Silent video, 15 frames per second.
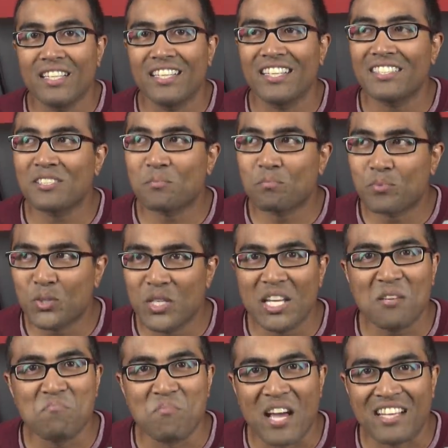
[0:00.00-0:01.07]
It's
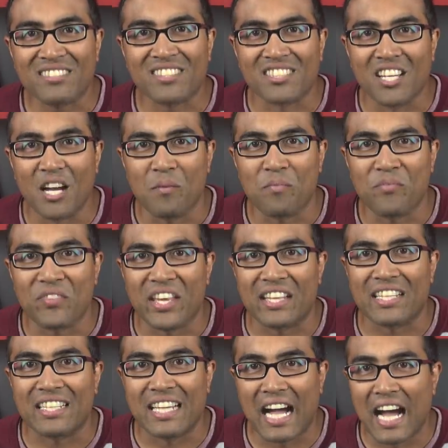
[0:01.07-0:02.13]
pretty messed up
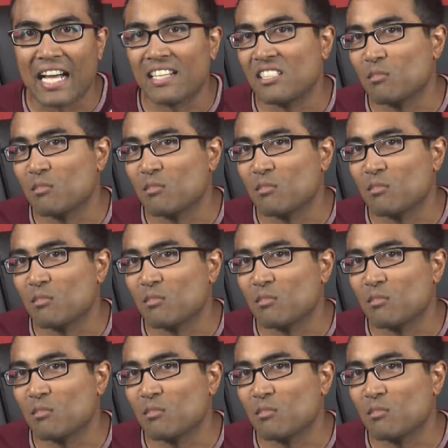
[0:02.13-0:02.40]
that God